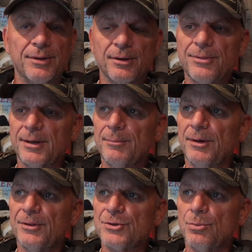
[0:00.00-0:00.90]
Another thing
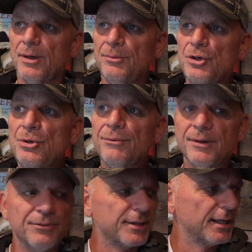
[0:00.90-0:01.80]
about this one new
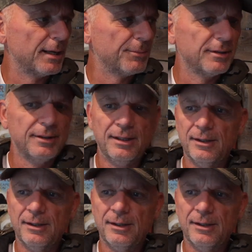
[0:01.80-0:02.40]
favorite camera,